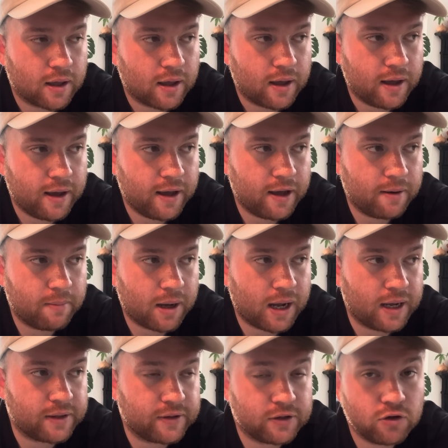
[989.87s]
And
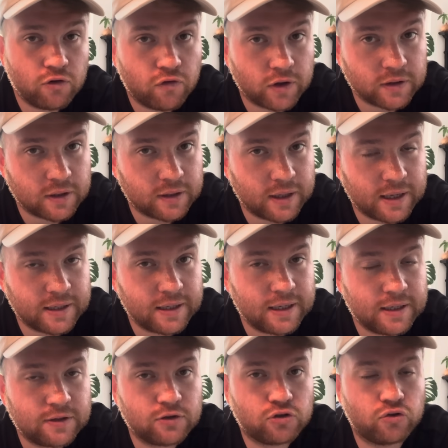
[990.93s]
I do think that they
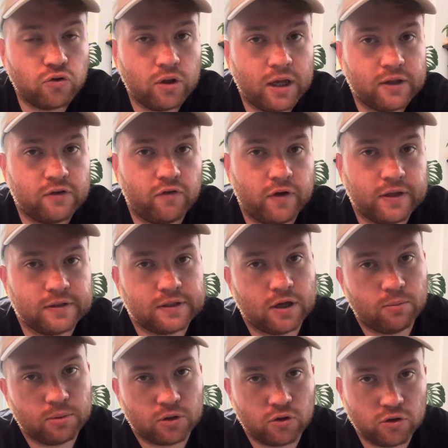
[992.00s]
need to sort that defence
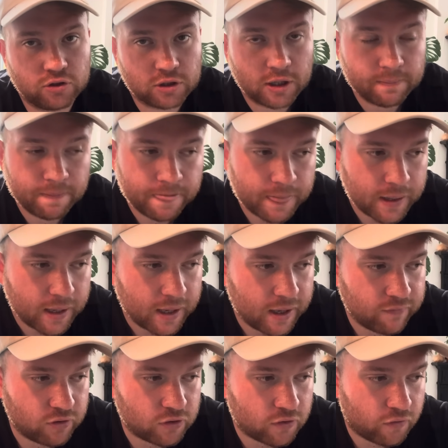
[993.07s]
out, because
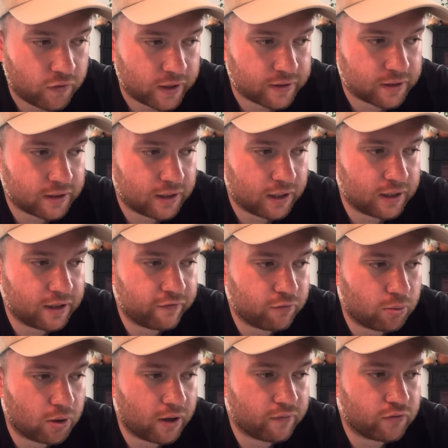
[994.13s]
if you're defending like
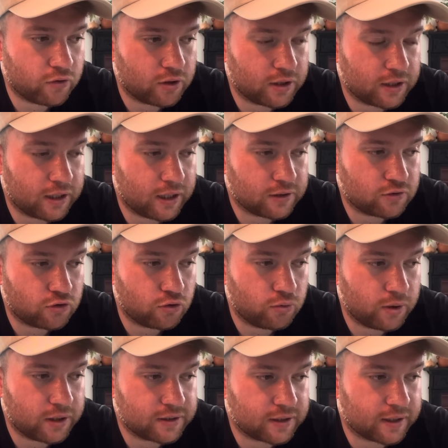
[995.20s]
Liverpool have done in the last 2
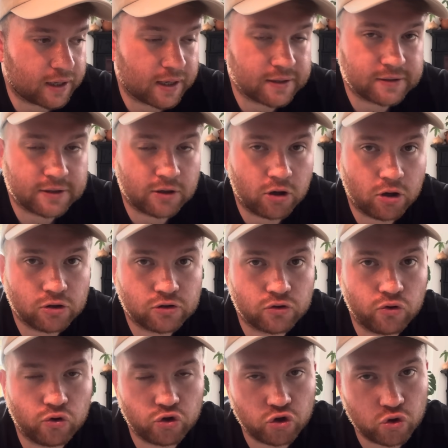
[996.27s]
weeks against an
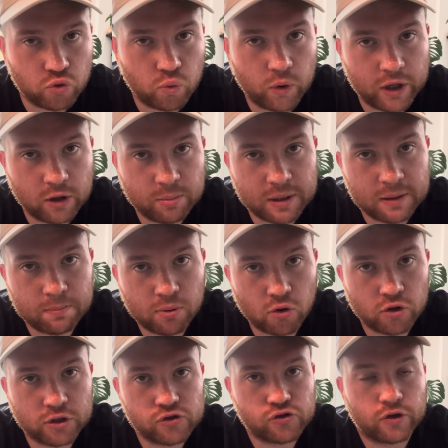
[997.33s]
Arsenal, you will be
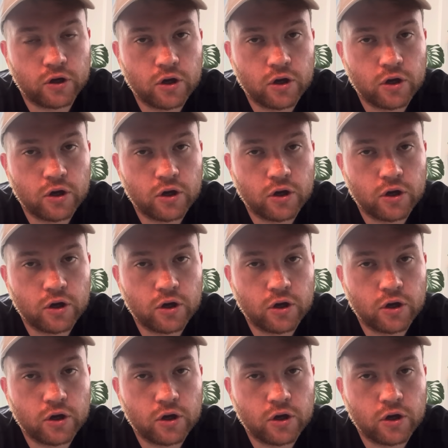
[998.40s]
punished.